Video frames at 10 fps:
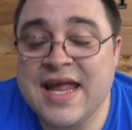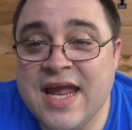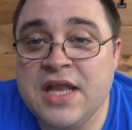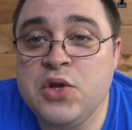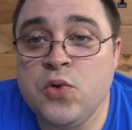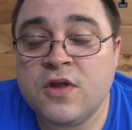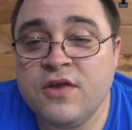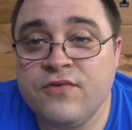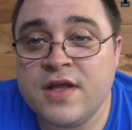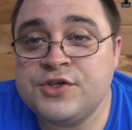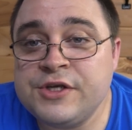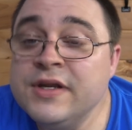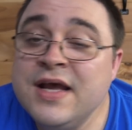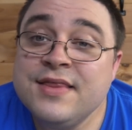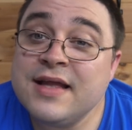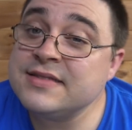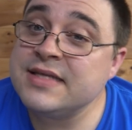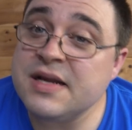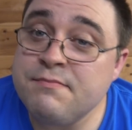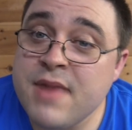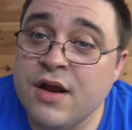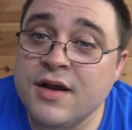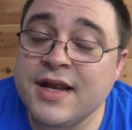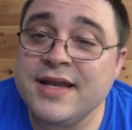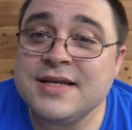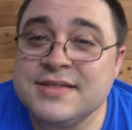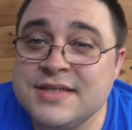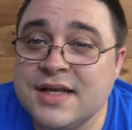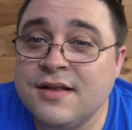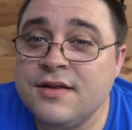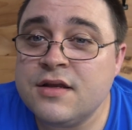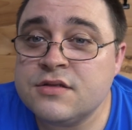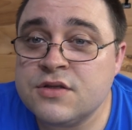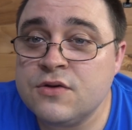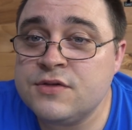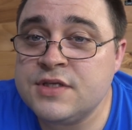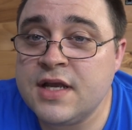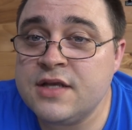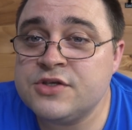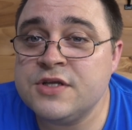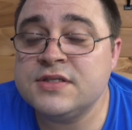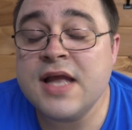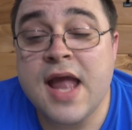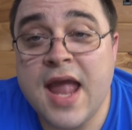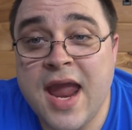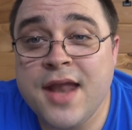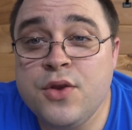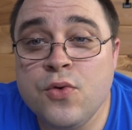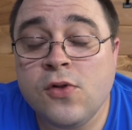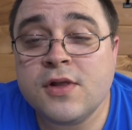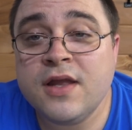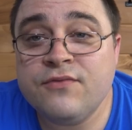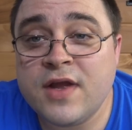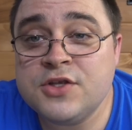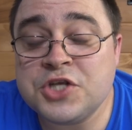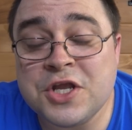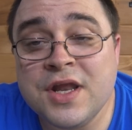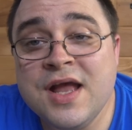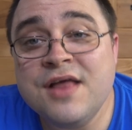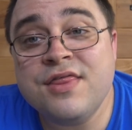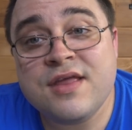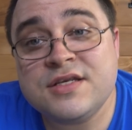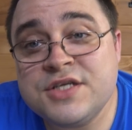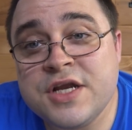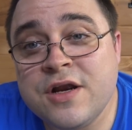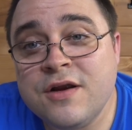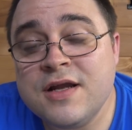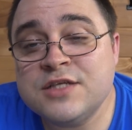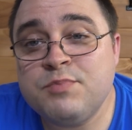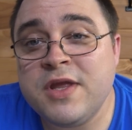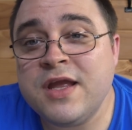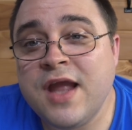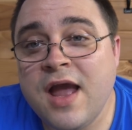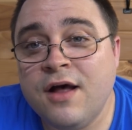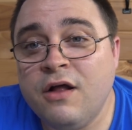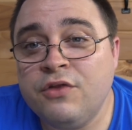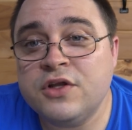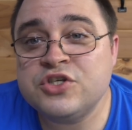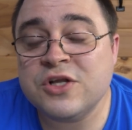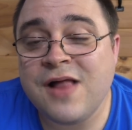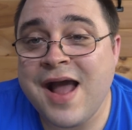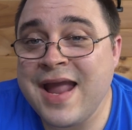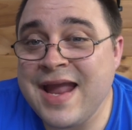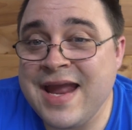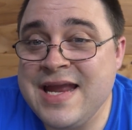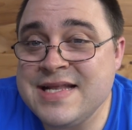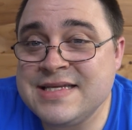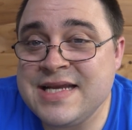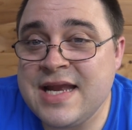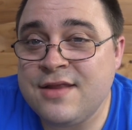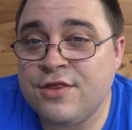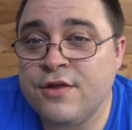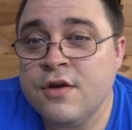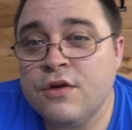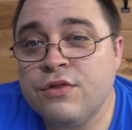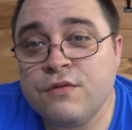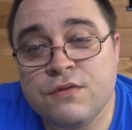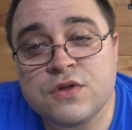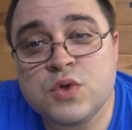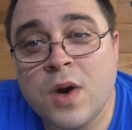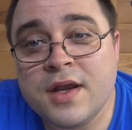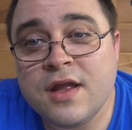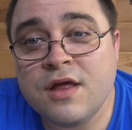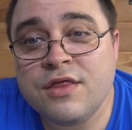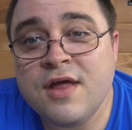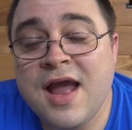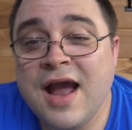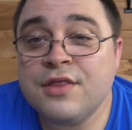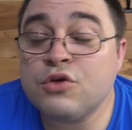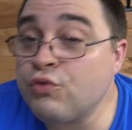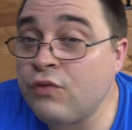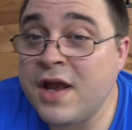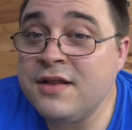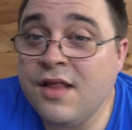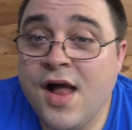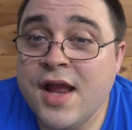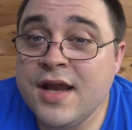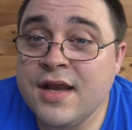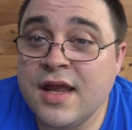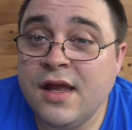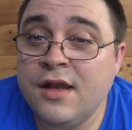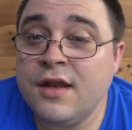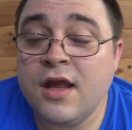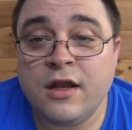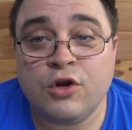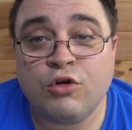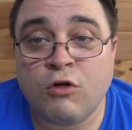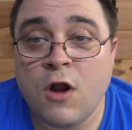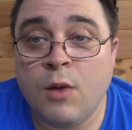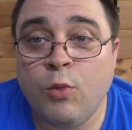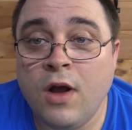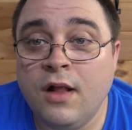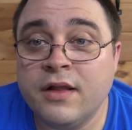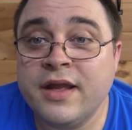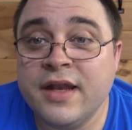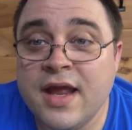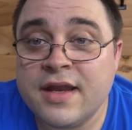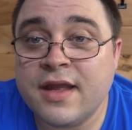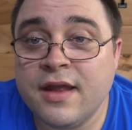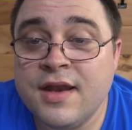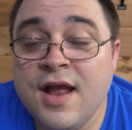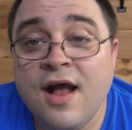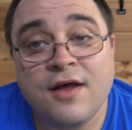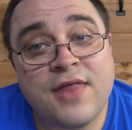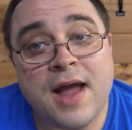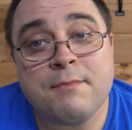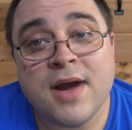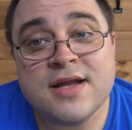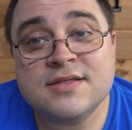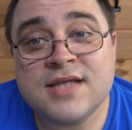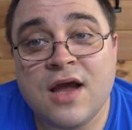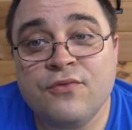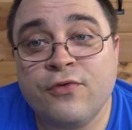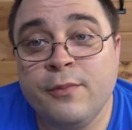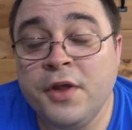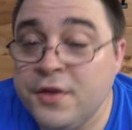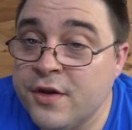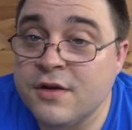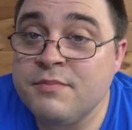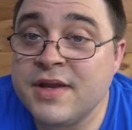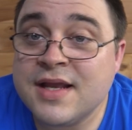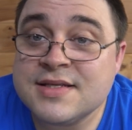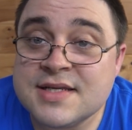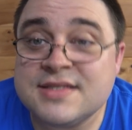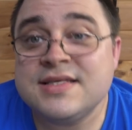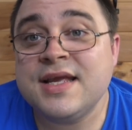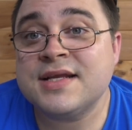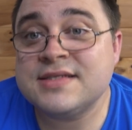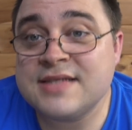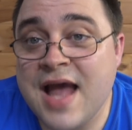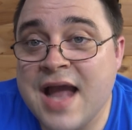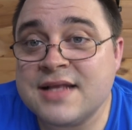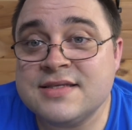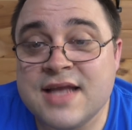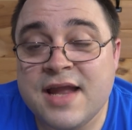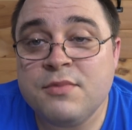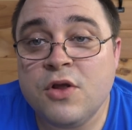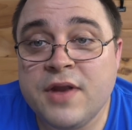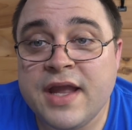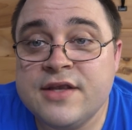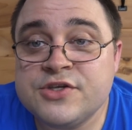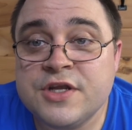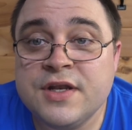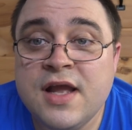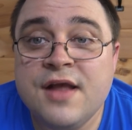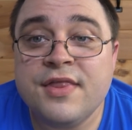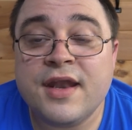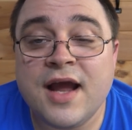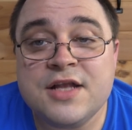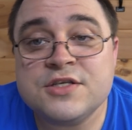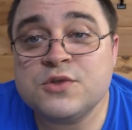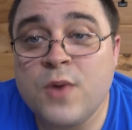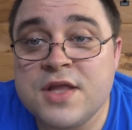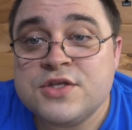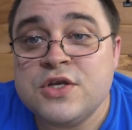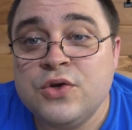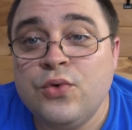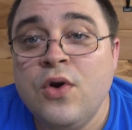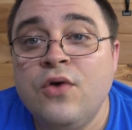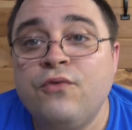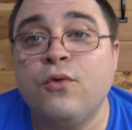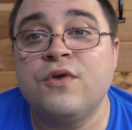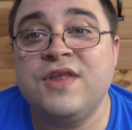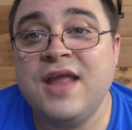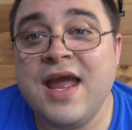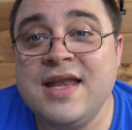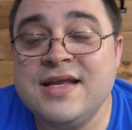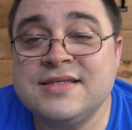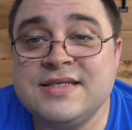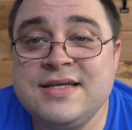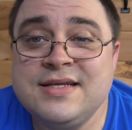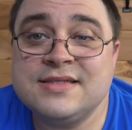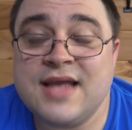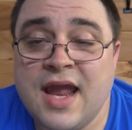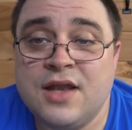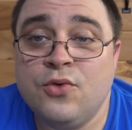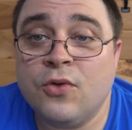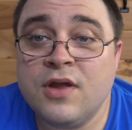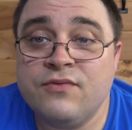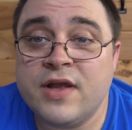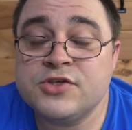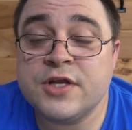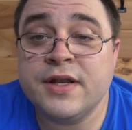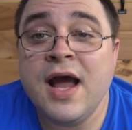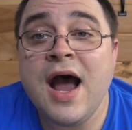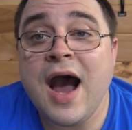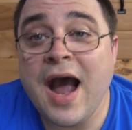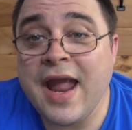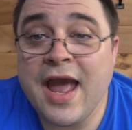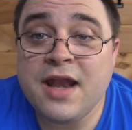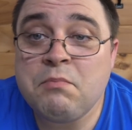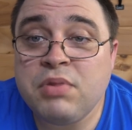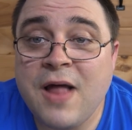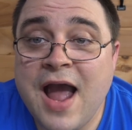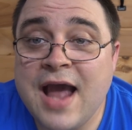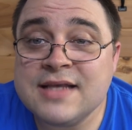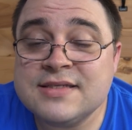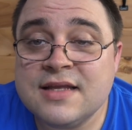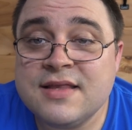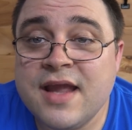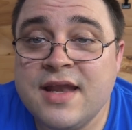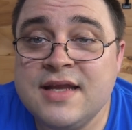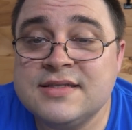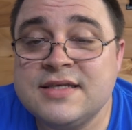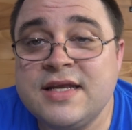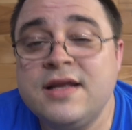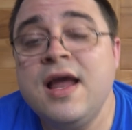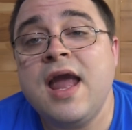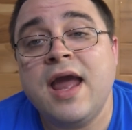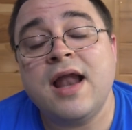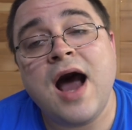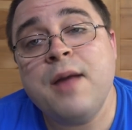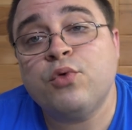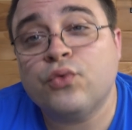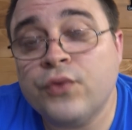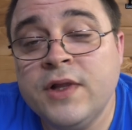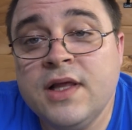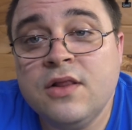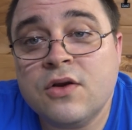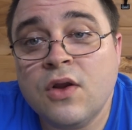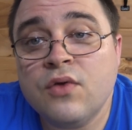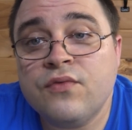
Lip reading: annual convention. That's the American Cichlid Association's annual convention. This year, it's being held July 18th through the 20th at the Red Lion Inn in Cromwell, Connecticut. That might sound familiar because it's the exact same location that I just went to for the NEC's annual convention. I had a blast at the NEC, and I'm really looking